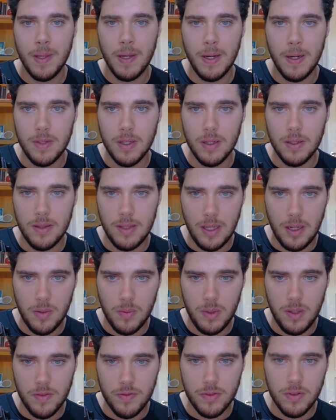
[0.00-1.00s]
that
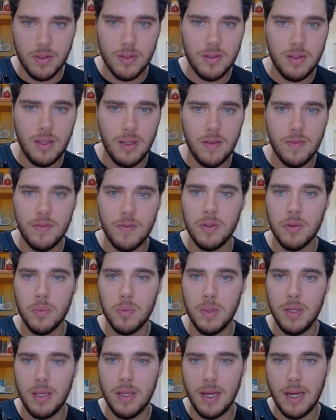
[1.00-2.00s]
we've received,
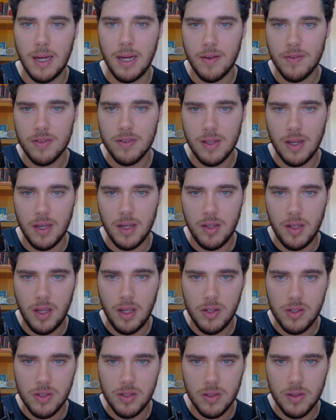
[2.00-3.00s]
we have
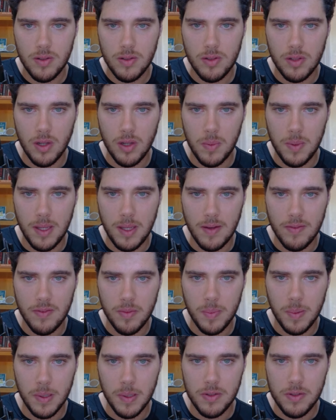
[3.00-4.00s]
citations. So we have a
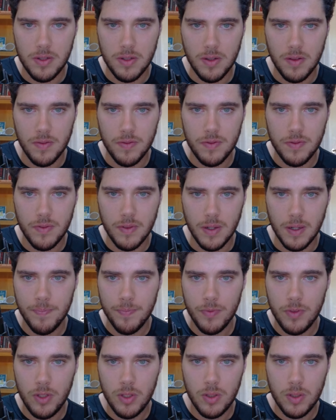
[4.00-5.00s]
bunch of
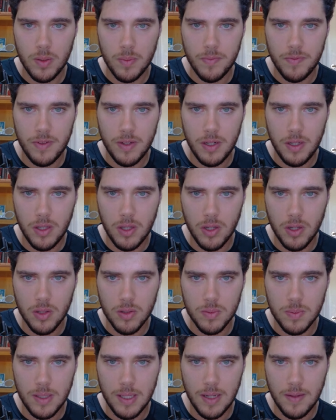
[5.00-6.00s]
YouTube
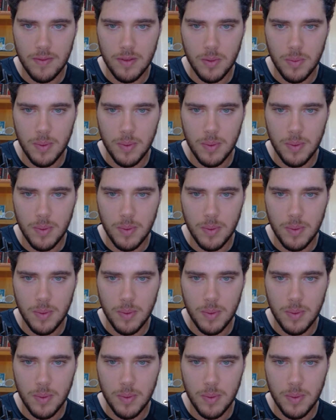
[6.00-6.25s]
videos, we have the